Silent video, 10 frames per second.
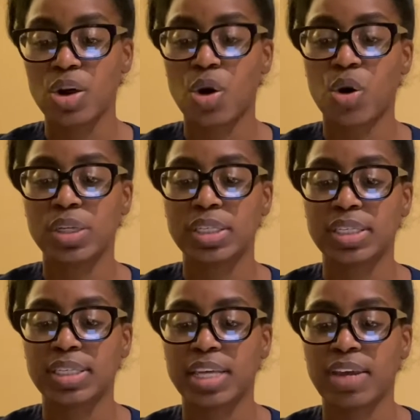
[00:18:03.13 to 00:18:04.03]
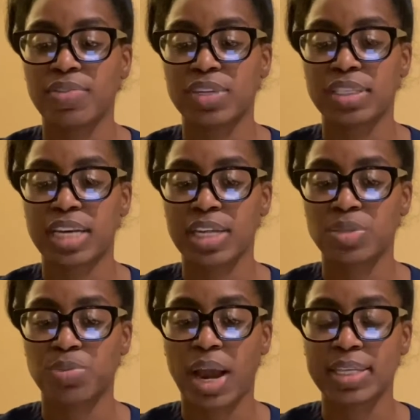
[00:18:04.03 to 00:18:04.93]
on safe sex
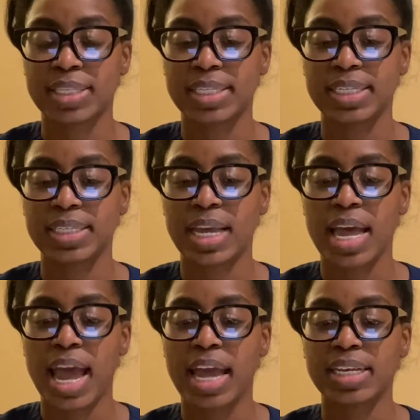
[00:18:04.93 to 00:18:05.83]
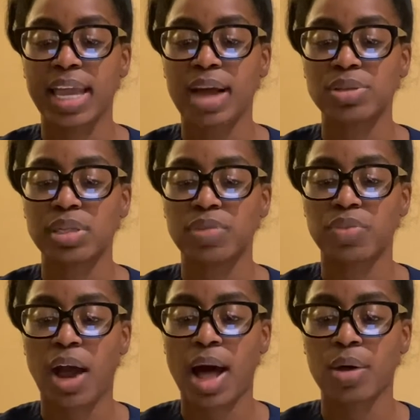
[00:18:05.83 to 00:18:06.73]
practices, and counseling for
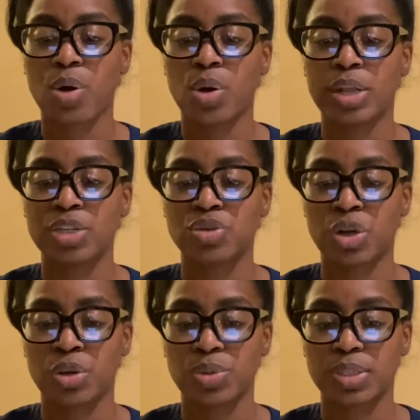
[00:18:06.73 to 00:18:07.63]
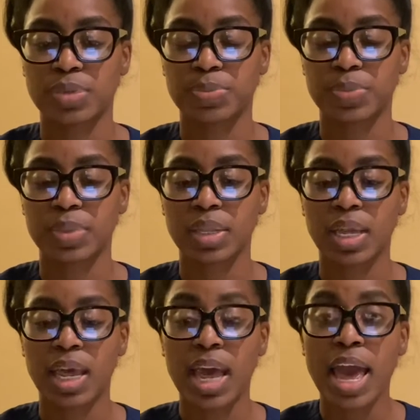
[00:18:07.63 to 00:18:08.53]
alcohol and drug use.
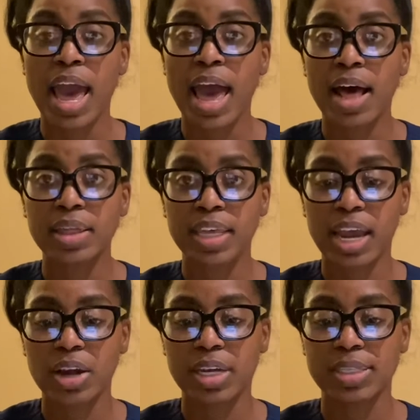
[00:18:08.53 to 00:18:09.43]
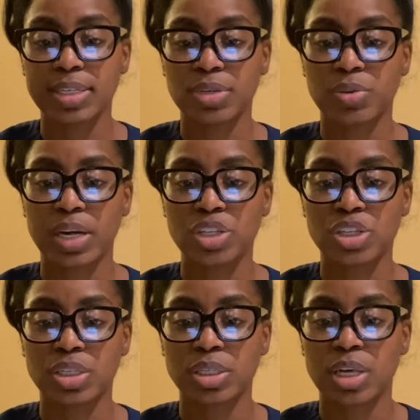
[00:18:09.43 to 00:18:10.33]
Healthcare
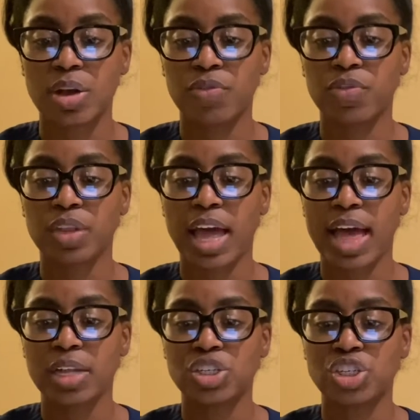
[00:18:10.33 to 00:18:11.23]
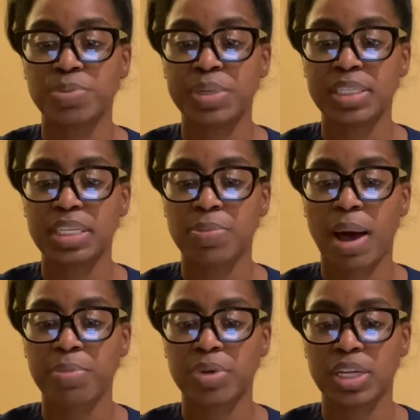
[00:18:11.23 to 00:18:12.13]
considerations for the LGBT
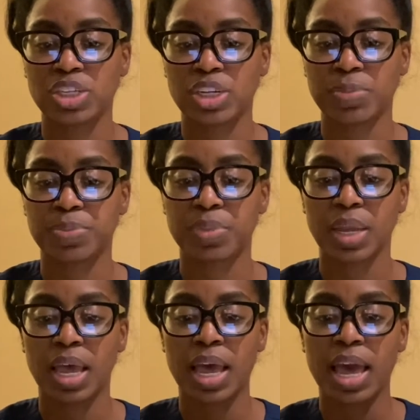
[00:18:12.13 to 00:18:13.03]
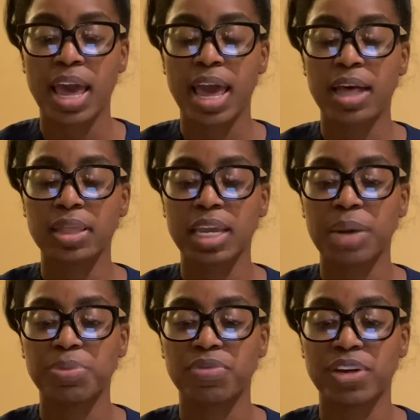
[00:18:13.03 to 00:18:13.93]
population. Healthcare
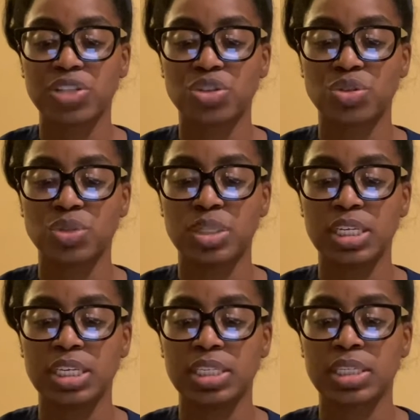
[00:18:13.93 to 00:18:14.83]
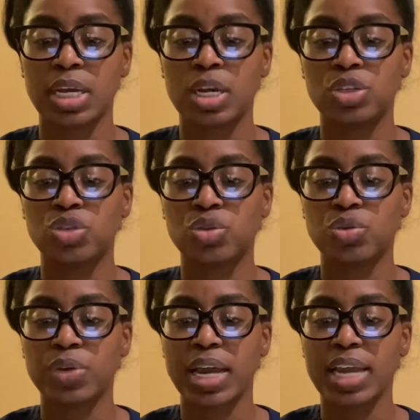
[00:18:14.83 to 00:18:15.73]
professionals need to
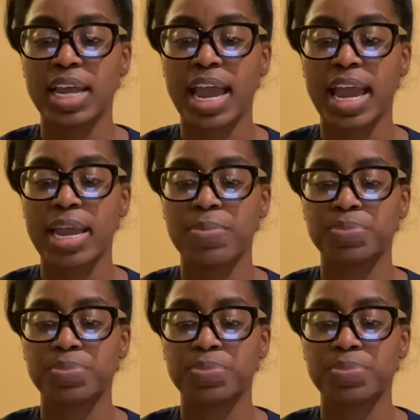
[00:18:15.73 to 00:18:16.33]
create a